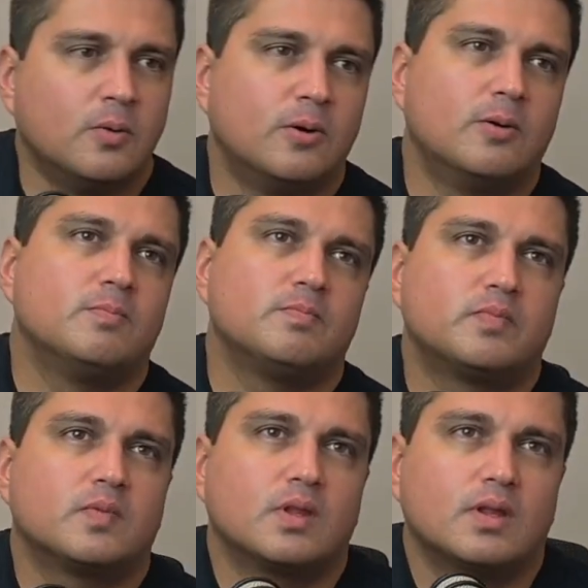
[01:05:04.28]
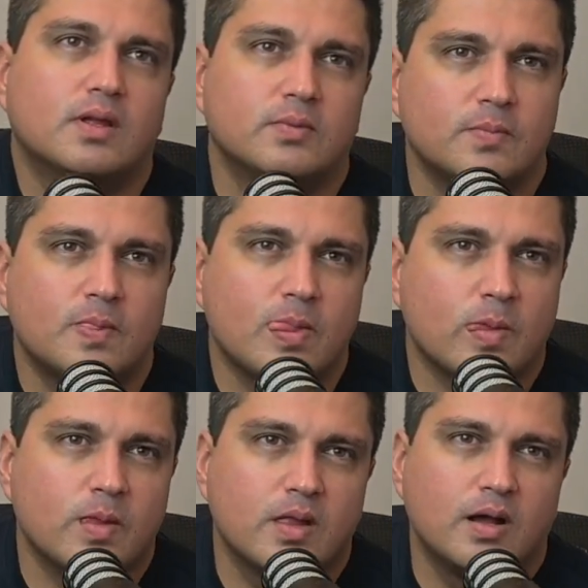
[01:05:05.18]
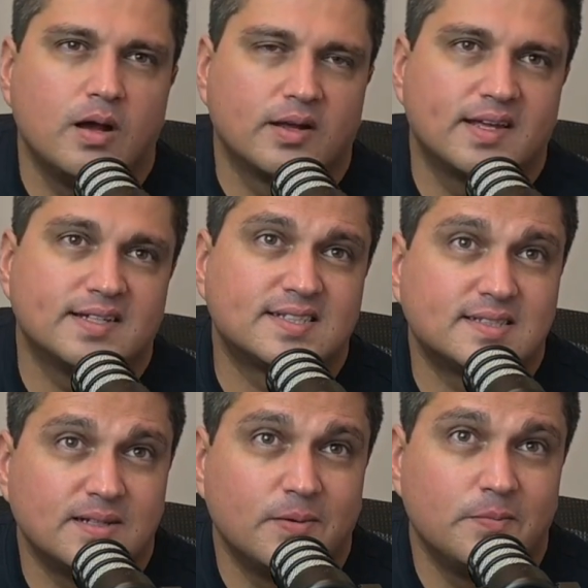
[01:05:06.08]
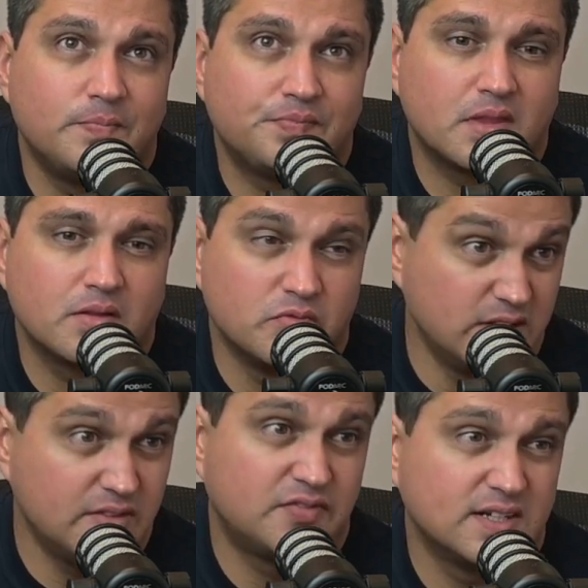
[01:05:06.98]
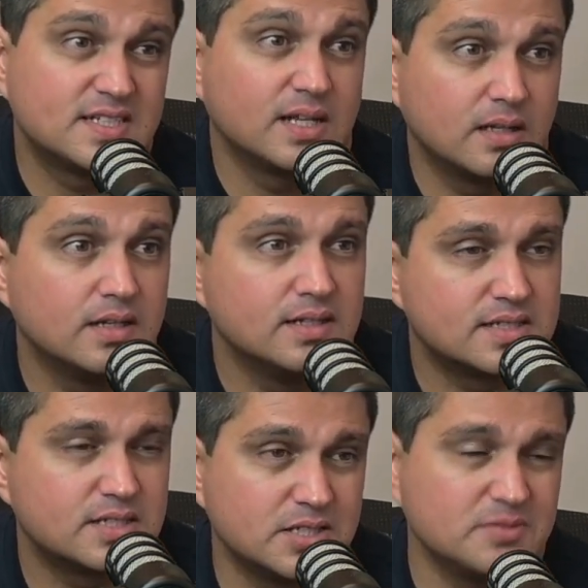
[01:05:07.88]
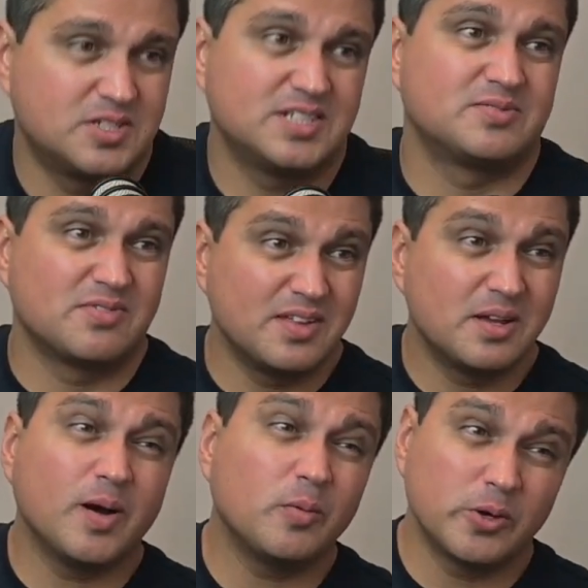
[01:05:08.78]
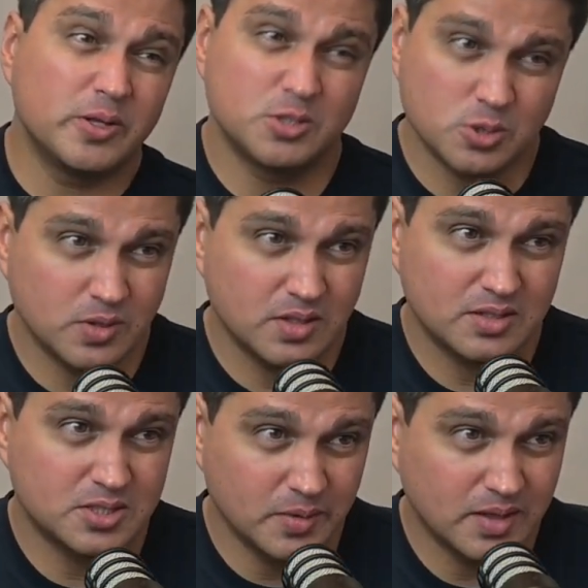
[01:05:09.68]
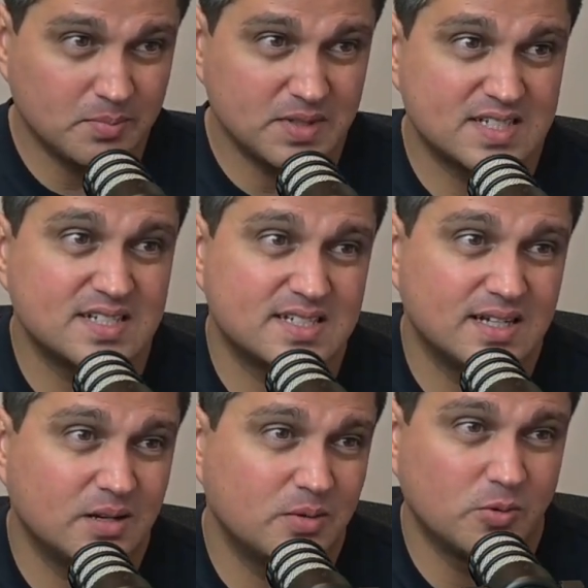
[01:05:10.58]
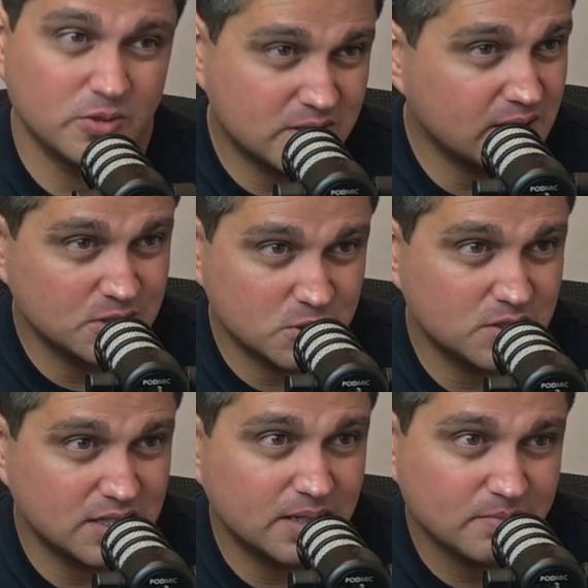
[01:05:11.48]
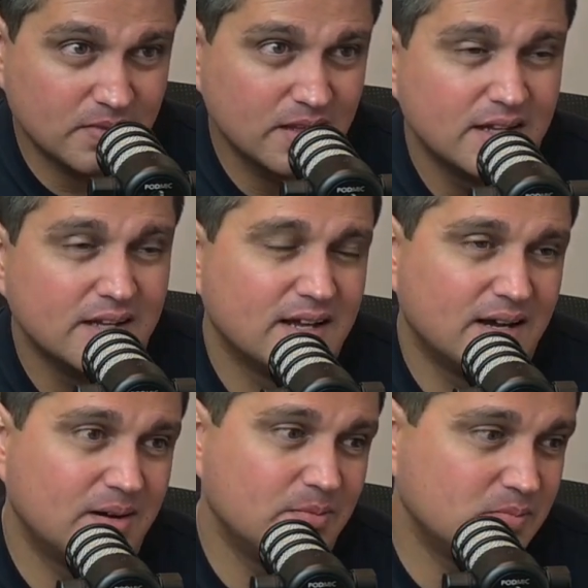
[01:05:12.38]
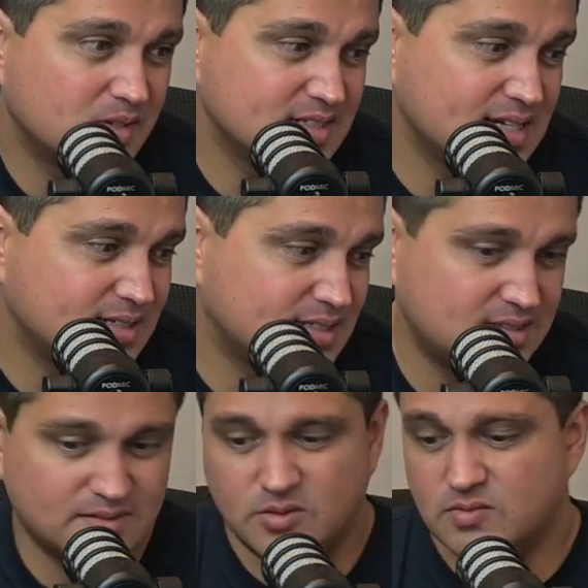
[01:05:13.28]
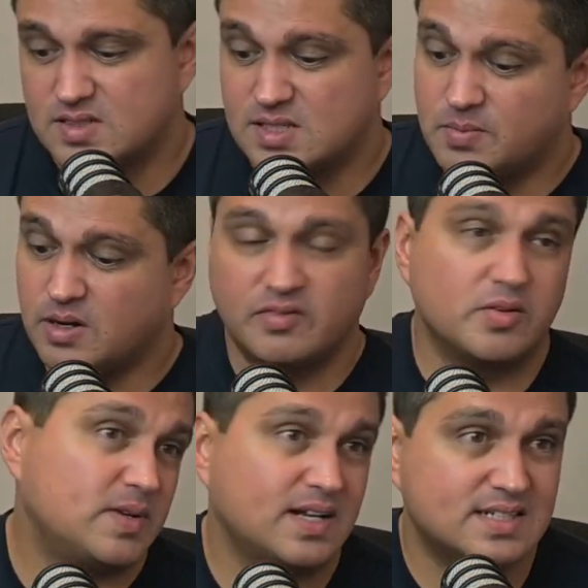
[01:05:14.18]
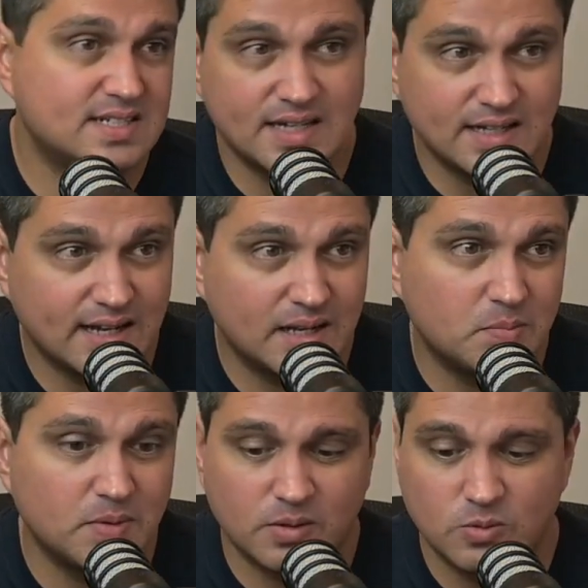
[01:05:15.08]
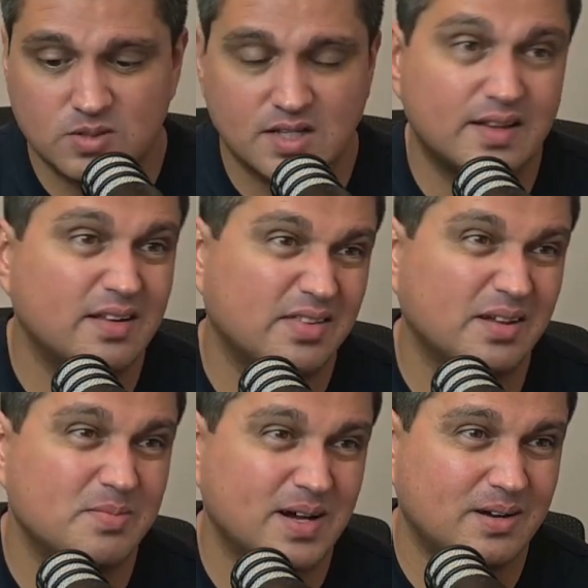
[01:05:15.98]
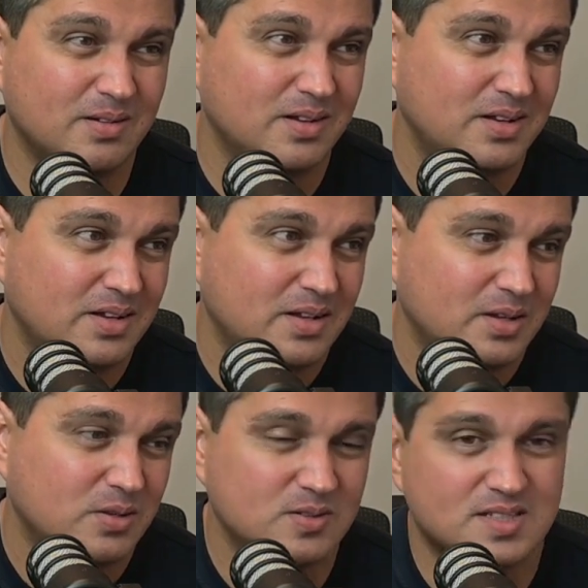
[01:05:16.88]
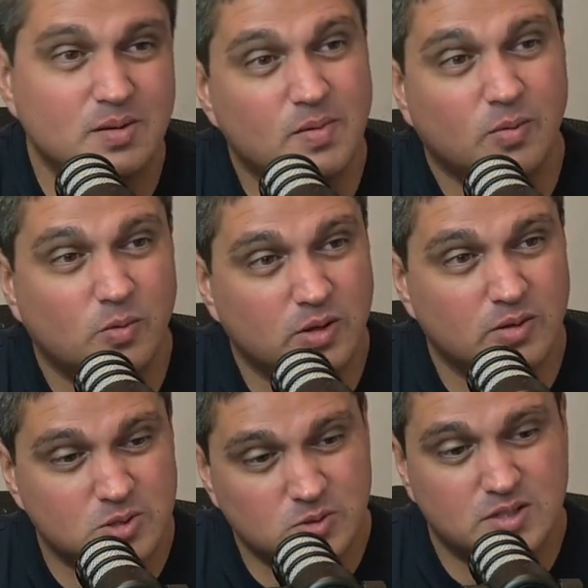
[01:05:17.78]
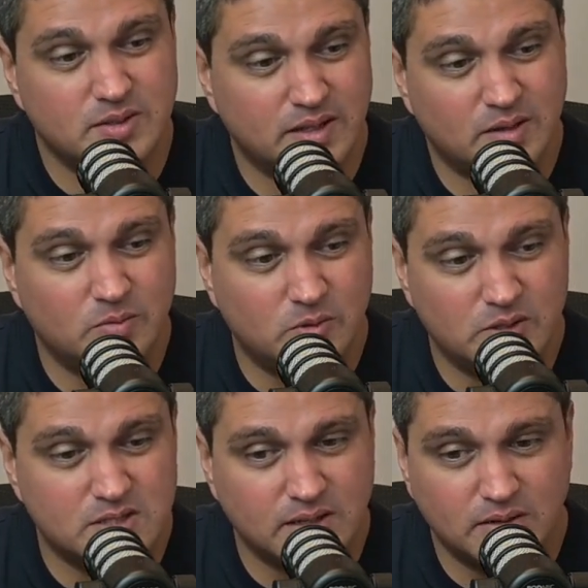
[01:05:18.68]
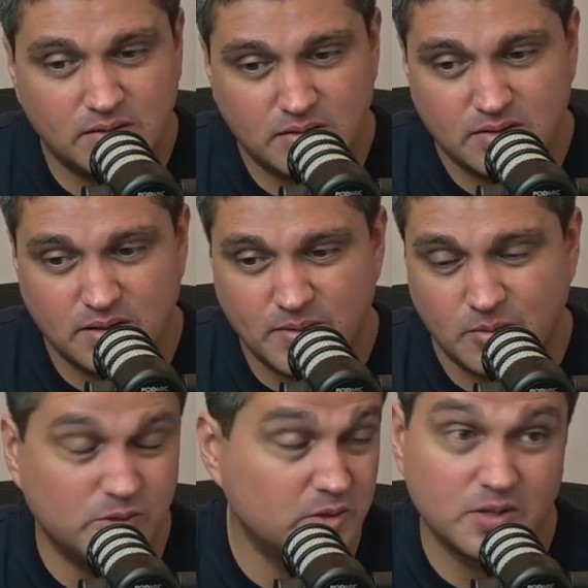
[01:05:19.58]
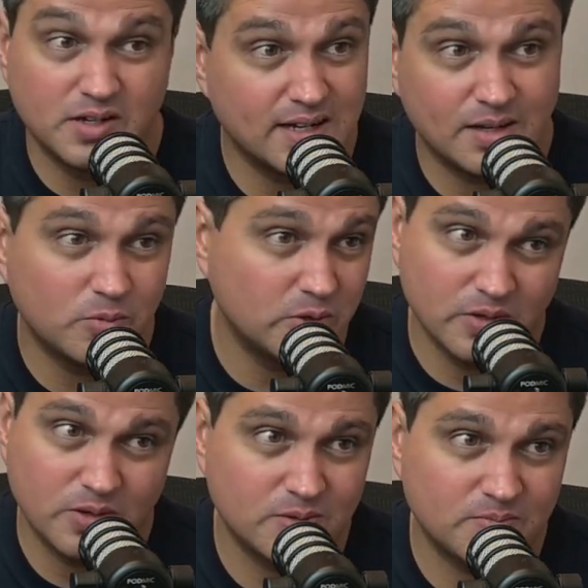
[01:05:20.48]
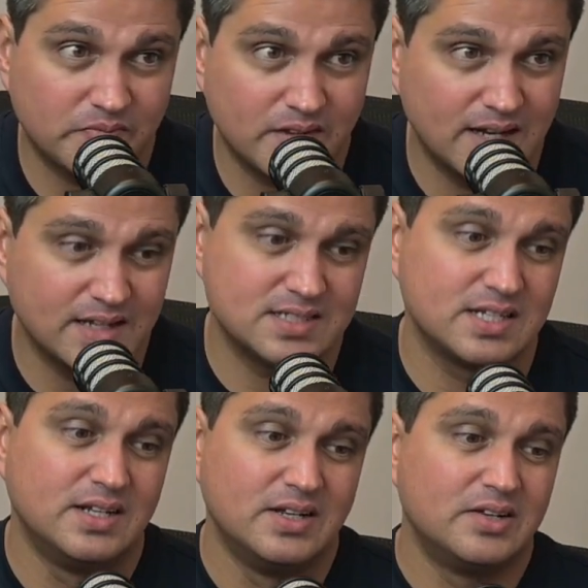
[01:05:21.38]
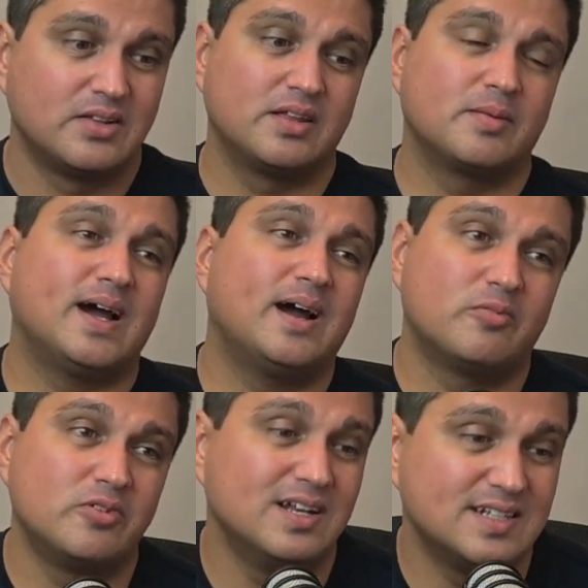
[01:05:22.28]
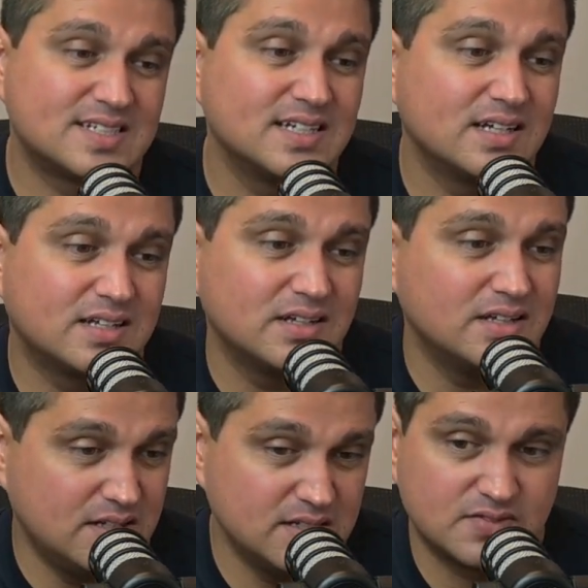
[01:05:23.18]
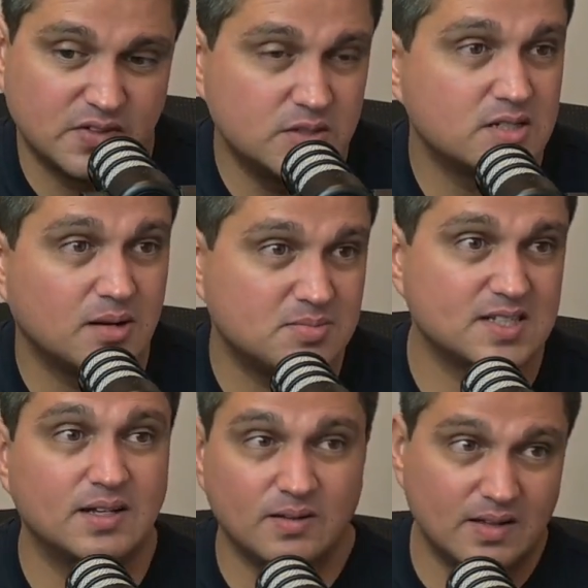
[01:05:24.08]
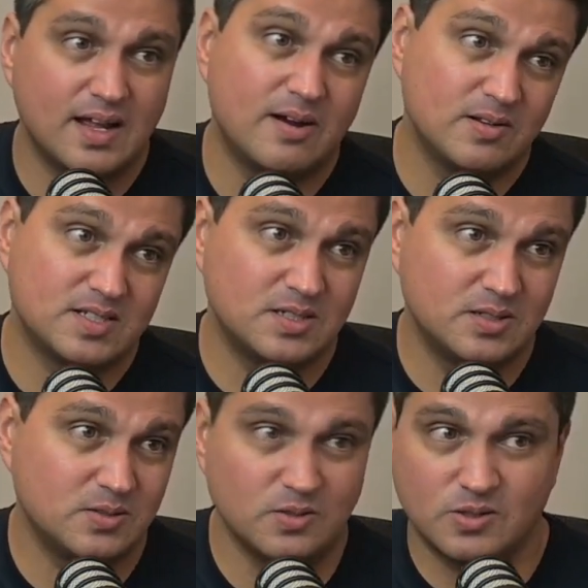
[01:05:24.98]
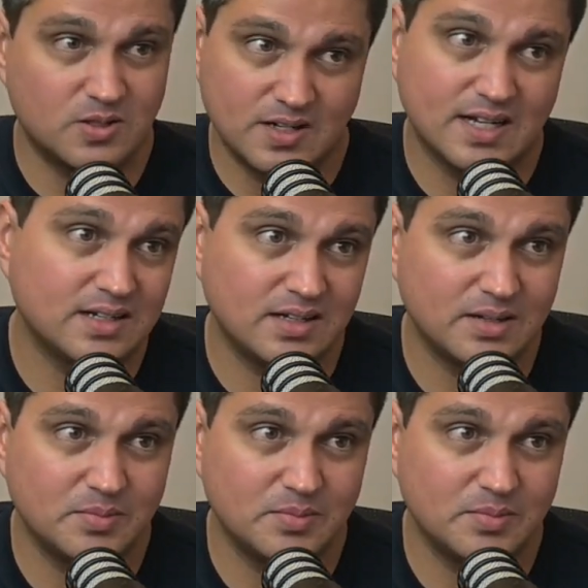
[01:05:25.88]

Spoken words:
Well, I guess really the first thing is just think about what you enjoy doing in the business and what you don't enjoy doing, because that's obviously part of your plan to delegate. But also then think about not necessarily about what you enjoy doing and what you don't. Think about what you're good at and what you're not, and think about how realistic it is for you to upskill at the areas you're not good at.